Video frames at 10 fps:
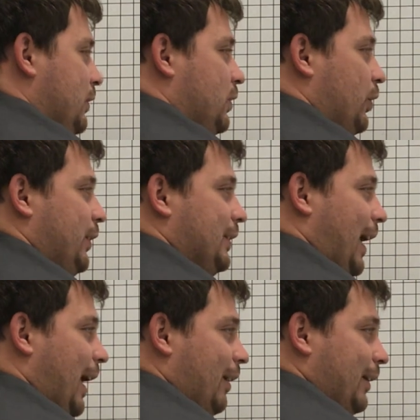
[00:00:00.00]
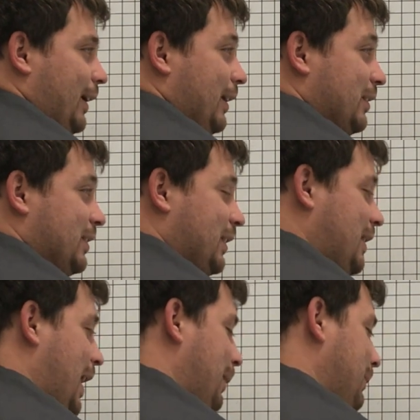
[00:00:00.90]
So these alligators
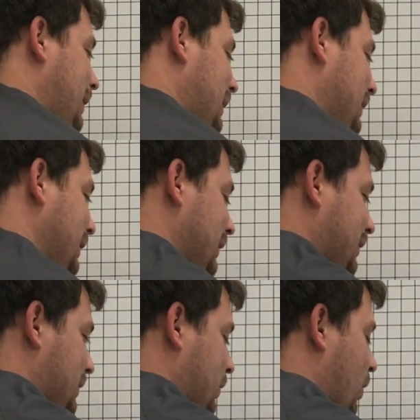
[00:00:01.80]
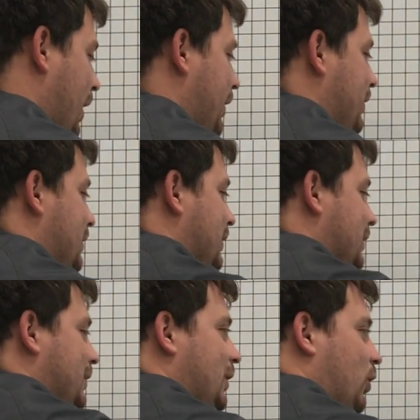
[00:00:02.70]
cannot be in these quadrants. This
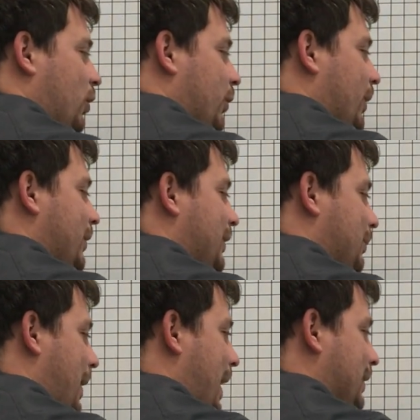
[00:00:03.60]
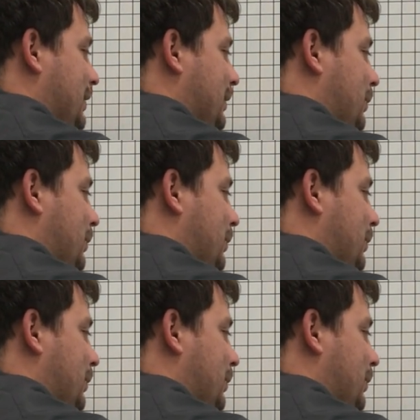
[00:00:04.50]
is the only one that's positive,